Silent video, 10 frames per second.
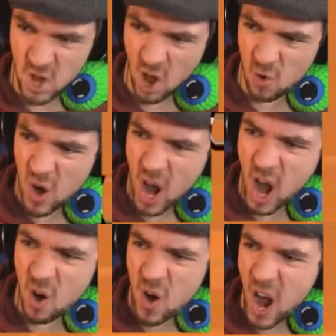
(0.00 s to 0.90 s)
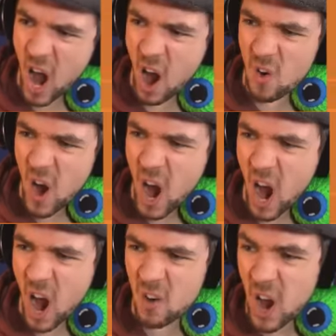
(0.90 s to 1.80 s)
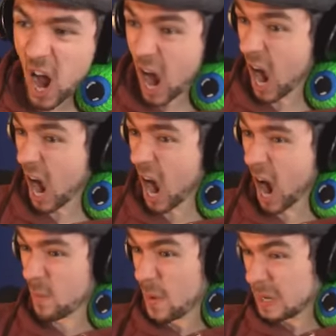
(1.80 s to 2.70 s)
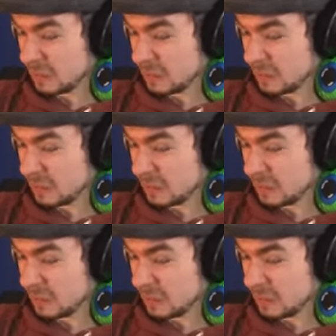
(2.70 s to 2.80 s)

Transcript: Oh, oh, oh, oh, oh!